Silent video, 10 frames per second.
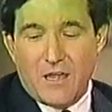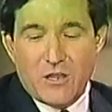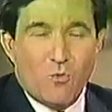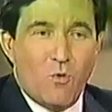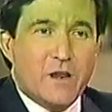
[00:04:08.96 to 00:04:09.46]
and
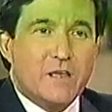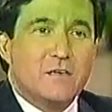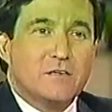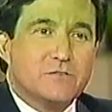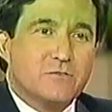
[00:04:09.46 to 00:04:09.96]
you want to
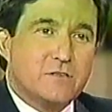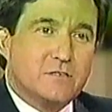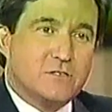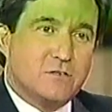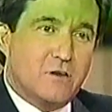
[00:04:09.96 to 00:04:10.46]
illustrate
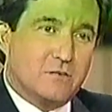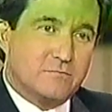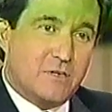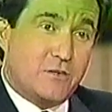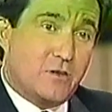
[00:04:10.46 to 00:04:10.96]
this song, and you're